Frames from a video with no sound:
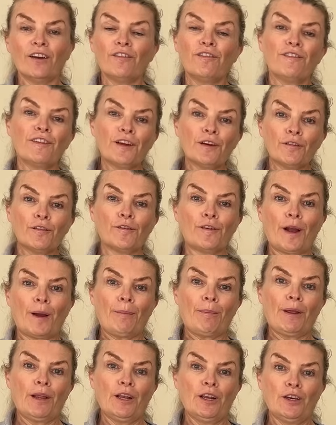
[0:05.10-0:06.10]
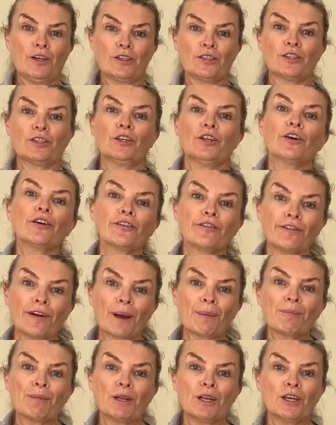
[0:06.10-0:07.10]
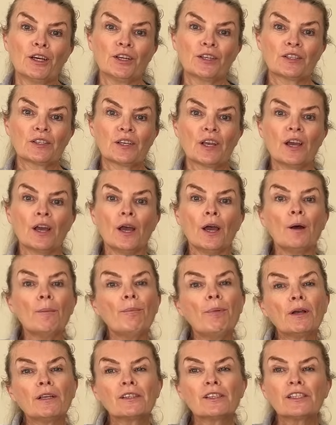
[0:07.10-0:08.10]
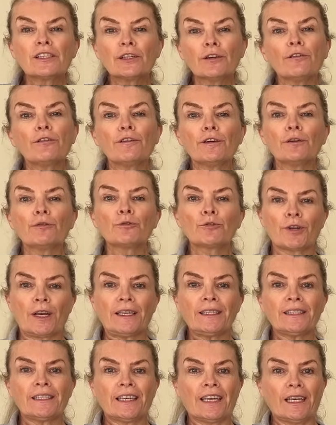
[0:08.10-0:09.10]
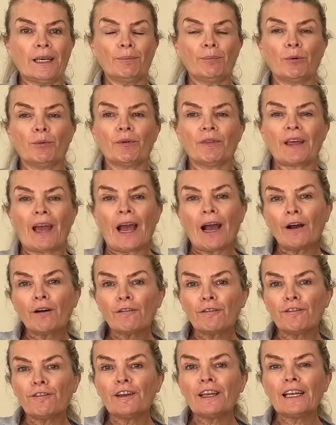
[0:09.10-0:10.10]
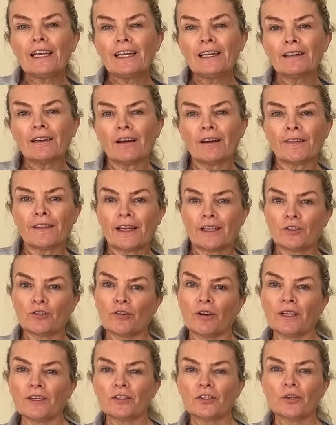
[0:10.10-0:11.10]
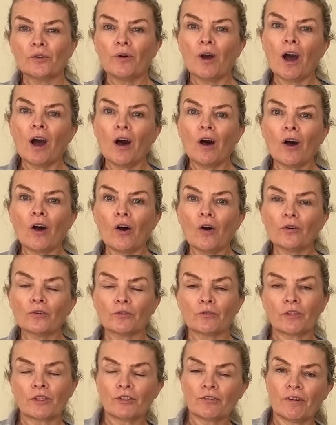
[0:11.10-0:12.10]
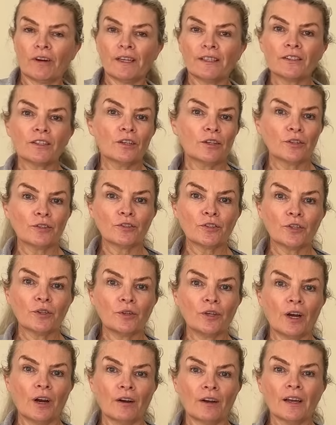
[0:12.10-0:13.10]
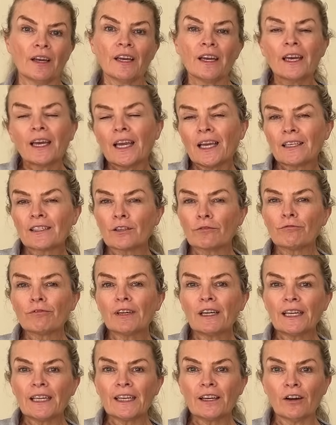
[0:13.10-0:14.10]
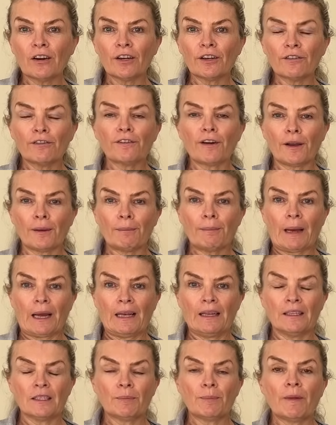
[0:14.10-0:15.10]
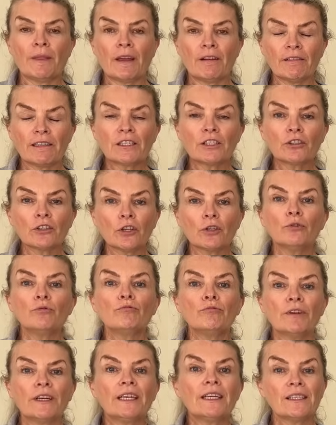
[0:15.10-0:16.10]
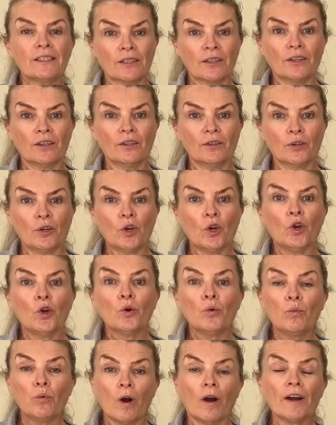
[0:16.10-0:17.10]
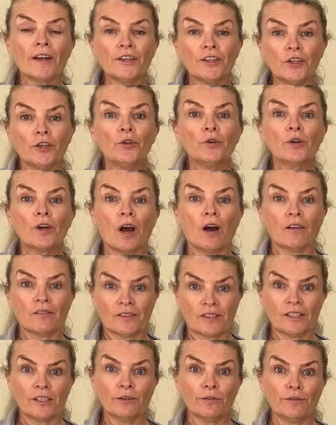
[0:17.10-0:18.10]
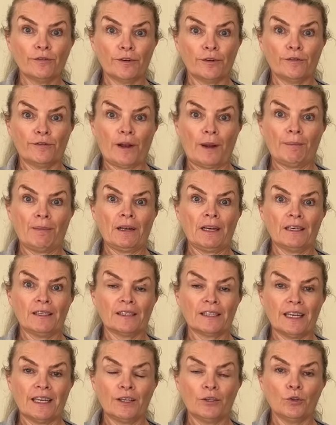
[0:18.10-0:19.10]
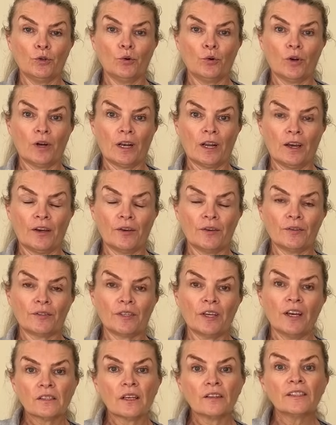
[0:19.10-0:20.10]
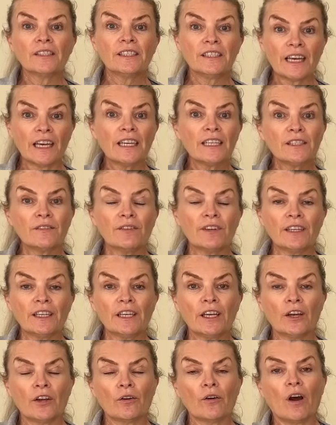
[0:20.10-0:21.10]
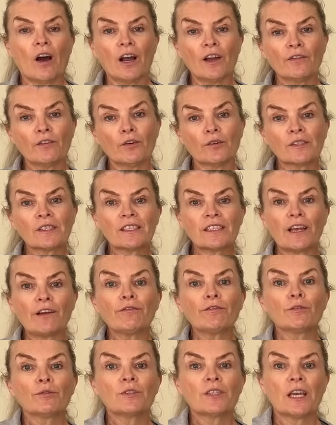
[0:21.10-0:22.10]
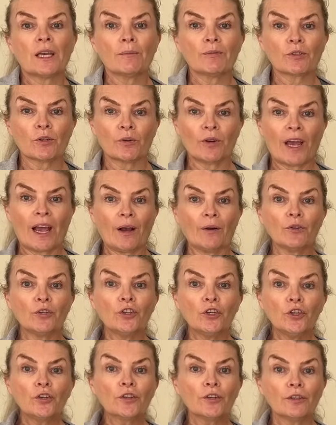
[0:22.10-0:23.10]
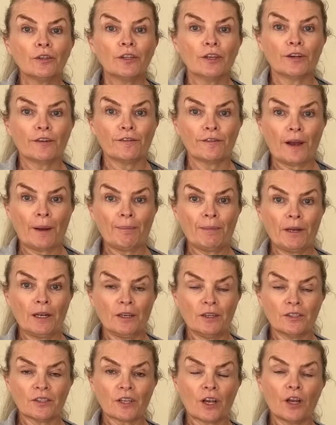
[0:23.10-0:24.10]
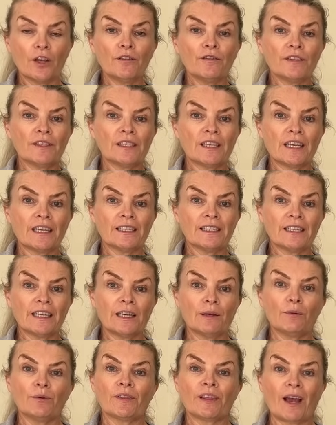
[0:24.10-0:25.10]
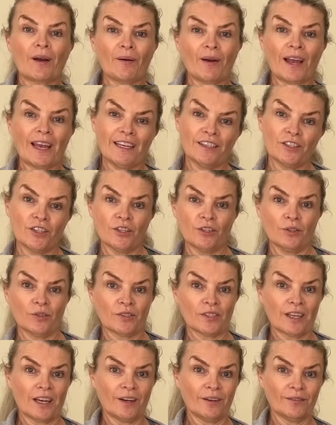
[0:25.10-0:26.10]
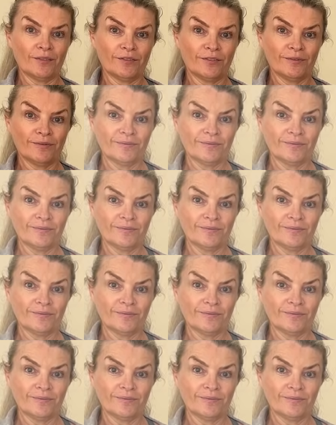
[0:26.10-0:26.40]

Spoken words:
feel fabulous, look fabulous, but still feel trendy, but without feeling like they're trying too hard or they're trying to look too young. It's a really kind of fine balance, but there is no reason why you can't still feel fabulous in your clothes. So today's video, I've got several tips on how you can look fabulous over 60 without aging yourself.